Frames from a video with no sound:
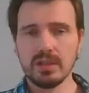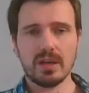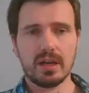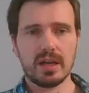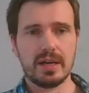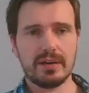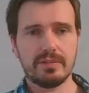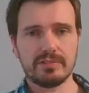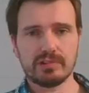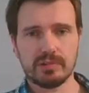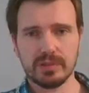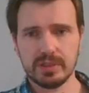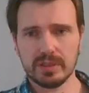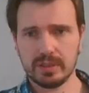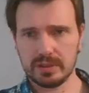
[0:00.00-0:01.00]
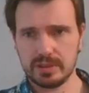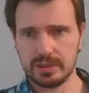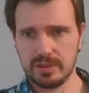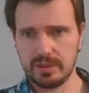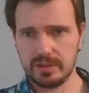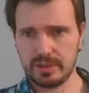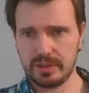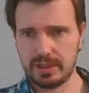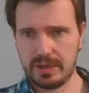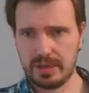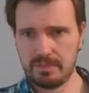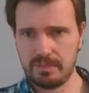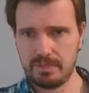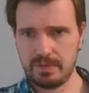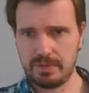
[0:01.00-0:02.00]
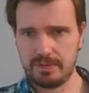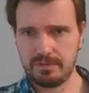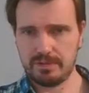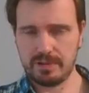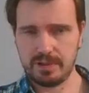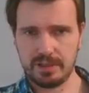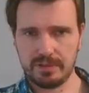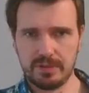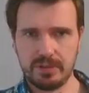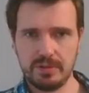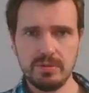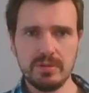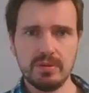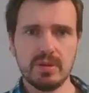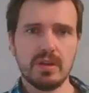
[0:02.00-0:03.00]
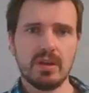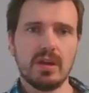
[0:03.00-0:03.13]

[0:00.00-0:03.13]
I've drawn a little circuit up in front of you.